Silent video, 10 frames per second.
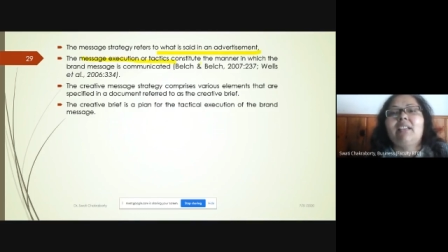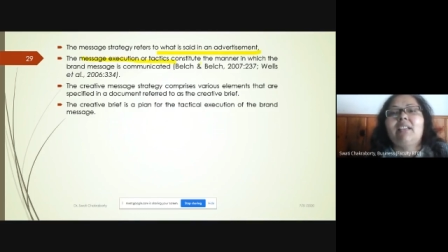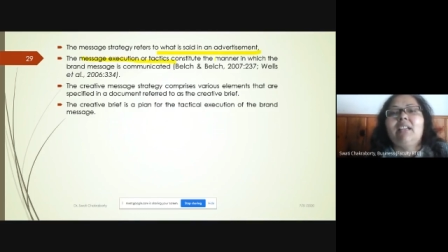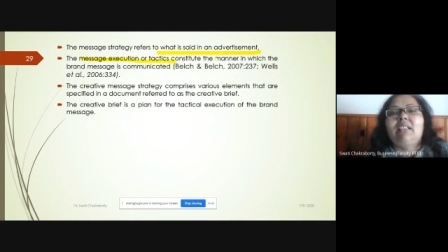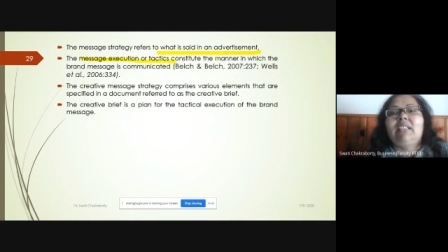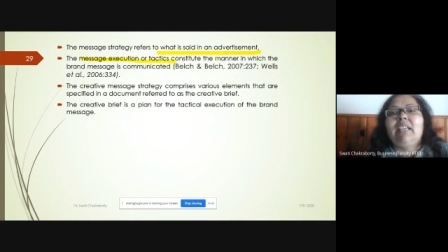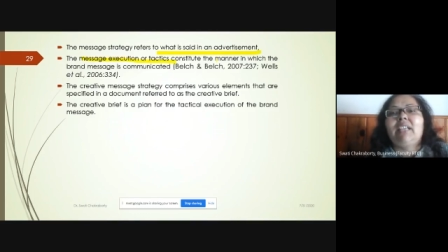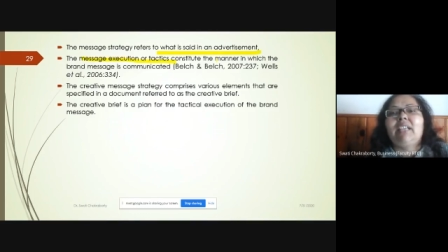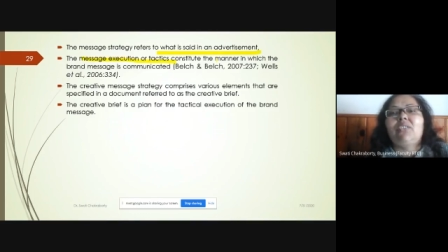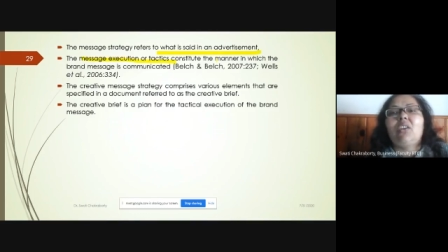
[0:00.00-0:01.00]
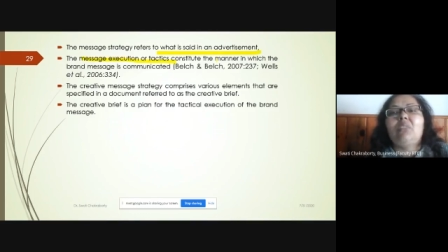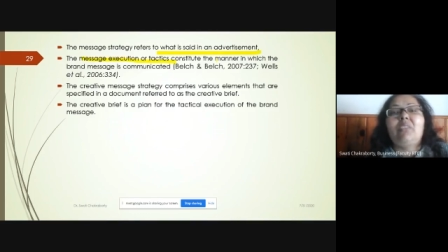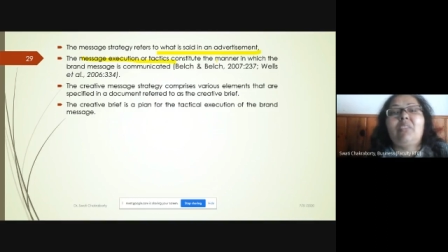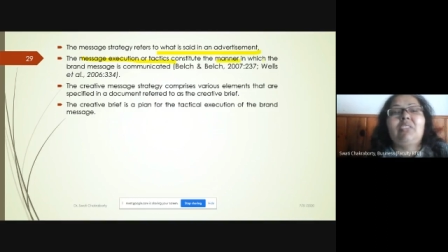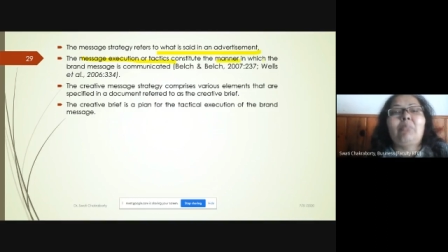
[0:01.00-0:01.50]
they talk about
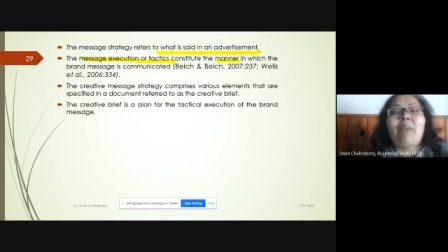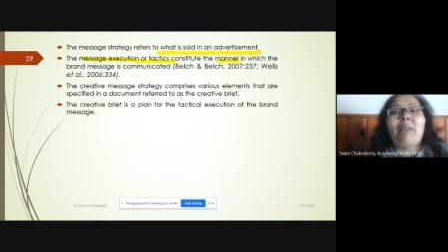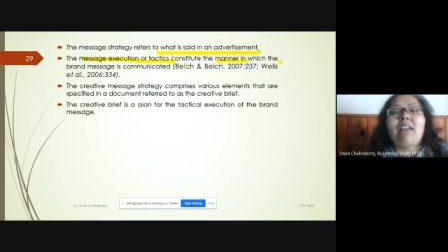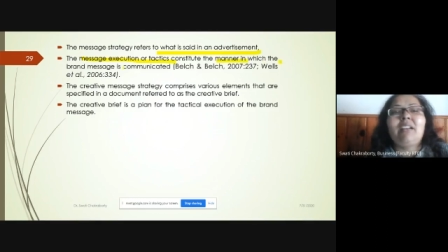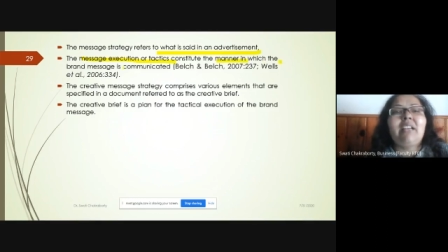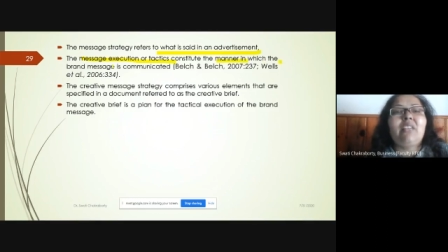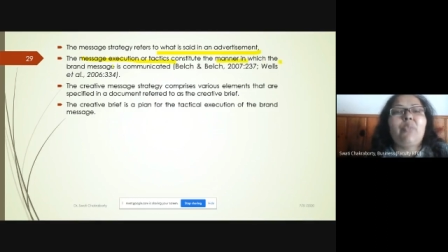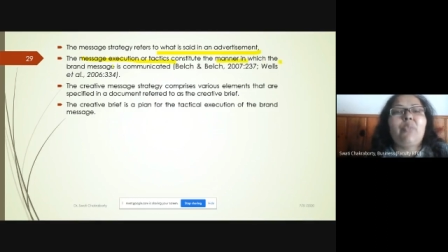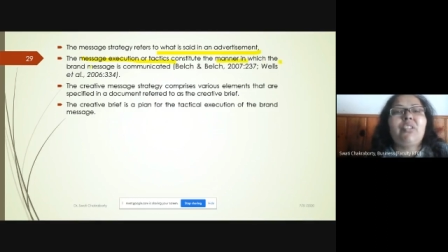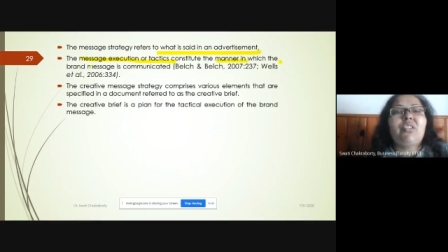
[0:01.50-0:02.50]
the manner in which